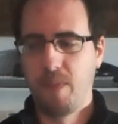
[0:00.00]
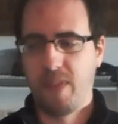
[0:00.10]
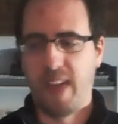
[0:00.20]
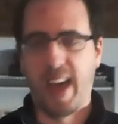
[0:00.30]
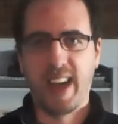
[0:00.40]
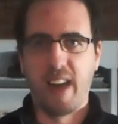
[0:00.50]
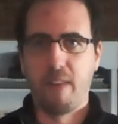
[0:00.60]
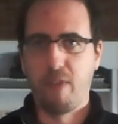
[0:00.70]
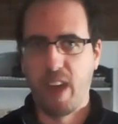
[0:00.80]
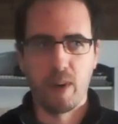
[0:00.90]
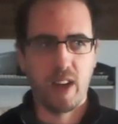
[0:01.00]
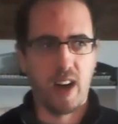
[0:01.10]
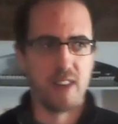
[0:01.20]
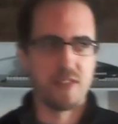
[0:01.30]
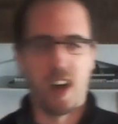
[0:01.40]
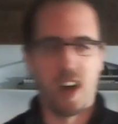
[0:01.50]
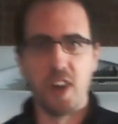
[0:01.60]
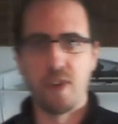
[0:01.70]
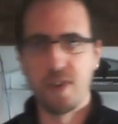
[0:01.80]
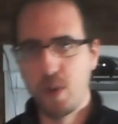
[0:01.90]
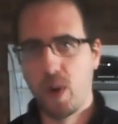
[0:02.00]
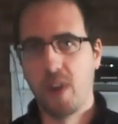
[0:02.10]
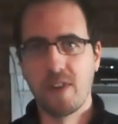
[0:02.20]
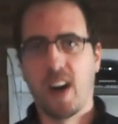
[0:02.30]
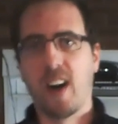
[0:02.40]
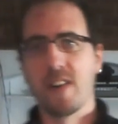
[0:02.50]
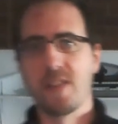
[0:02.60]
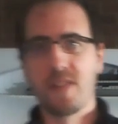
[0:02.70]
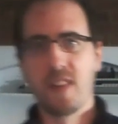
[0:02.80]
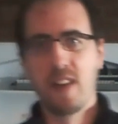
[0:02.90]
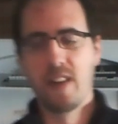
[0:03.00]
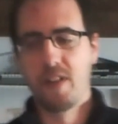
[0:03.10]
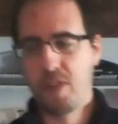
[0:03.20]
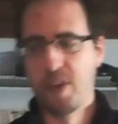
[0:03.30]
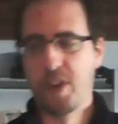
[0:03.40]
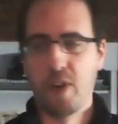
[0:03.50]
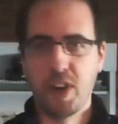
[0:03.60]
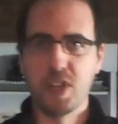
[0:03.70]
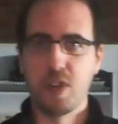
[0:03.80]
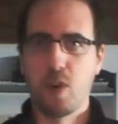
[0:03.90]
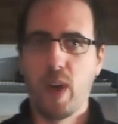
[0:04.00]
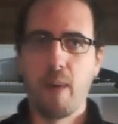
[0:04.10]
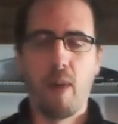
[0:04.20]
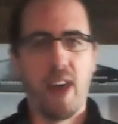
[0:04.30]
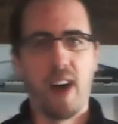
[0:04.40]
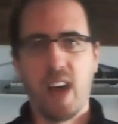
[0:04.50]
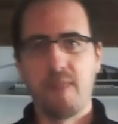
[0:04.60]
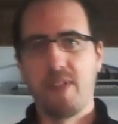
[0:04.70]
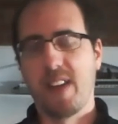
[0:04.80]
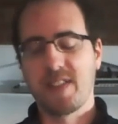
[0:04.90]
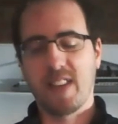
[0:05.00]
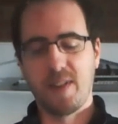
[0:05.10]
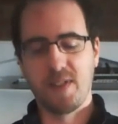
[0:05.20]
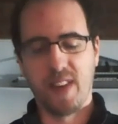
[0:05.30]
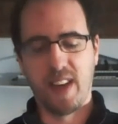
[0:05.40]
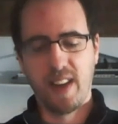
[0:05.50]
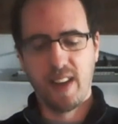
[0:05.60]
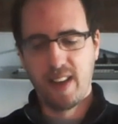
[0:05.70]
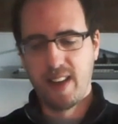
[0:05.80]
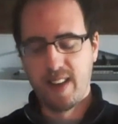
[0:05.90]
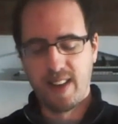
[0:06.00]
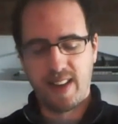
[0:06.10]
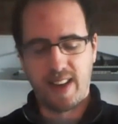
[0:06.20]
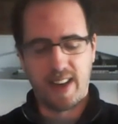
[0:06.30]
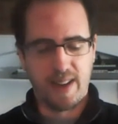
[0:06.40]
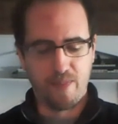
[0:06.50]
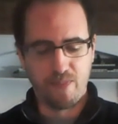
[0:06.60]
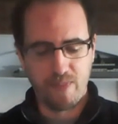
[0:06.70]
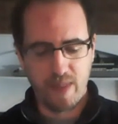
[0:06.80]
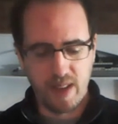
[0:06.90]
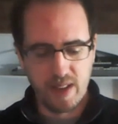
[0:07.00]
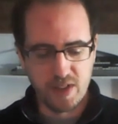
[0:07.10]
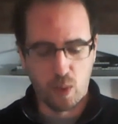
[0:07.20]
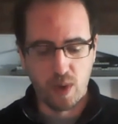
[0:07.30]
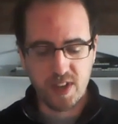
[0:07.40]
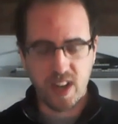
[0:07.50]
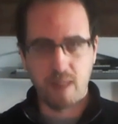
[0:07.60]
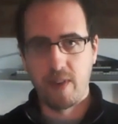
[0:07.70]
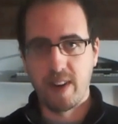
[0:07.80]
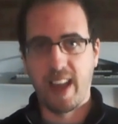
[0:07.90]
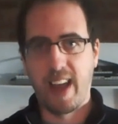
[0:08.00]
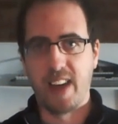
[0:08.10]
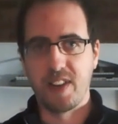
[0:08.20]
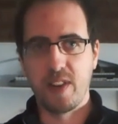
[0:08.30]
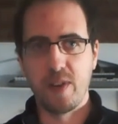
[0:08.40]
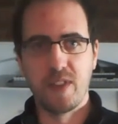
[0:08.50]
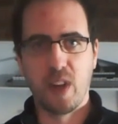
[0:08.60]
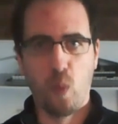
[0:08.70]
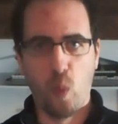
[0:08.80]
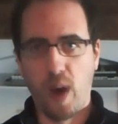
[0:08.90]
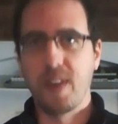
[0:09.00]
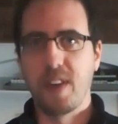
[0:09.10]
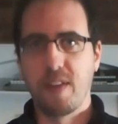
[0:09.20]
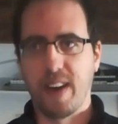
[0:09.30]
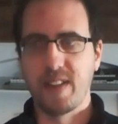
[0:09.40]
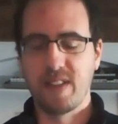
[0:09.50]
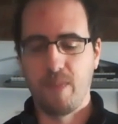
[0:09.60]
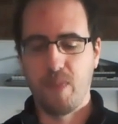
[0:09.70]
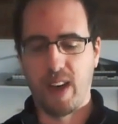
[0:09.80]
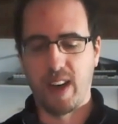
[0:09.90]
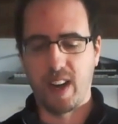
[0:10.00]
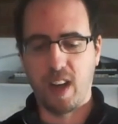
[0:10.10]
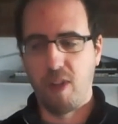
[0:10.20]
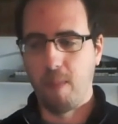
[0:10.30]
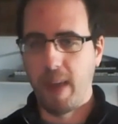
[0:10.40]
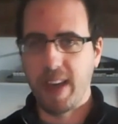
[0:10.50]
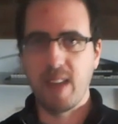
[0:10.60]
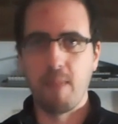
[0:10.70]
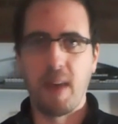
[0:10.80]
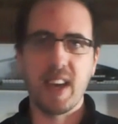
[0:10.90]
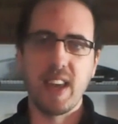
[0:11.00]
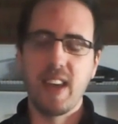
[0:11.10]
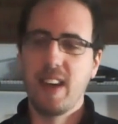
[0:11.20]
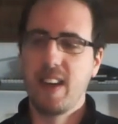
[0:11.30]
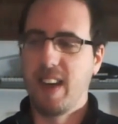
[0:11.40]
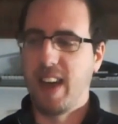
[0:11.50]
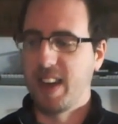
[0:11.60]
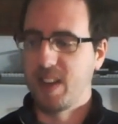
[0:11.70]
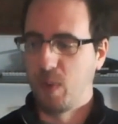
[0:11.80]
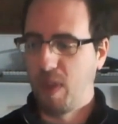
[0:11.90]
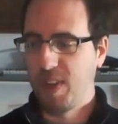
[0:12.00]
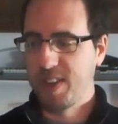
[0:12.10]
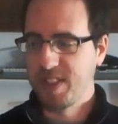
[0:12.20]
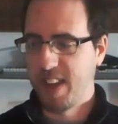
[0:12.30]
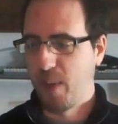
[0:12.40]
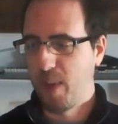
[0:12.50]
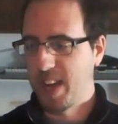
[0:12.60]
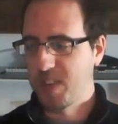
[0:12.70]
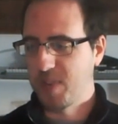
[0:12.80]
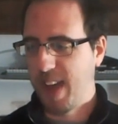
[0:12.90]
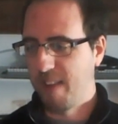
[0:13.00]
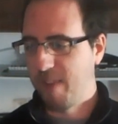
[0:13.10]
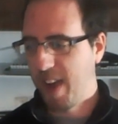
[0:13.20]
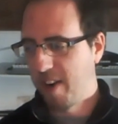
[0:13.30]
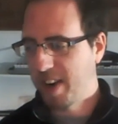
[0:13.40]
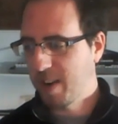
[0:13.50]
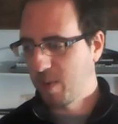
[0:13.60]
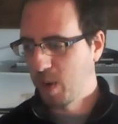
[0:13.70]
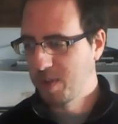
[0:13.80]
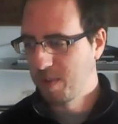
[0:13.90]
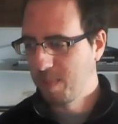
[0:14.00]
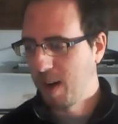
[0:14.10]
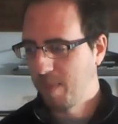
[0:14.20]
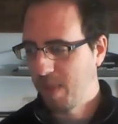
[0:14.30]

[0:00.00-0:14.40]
that kind of thing would cost $100, $200 the traditional way without having that skill set. Um, so we're just going to be looking at using one device uh, called the Makey Makey. And with us today, we actually have Eric Rosenbaum.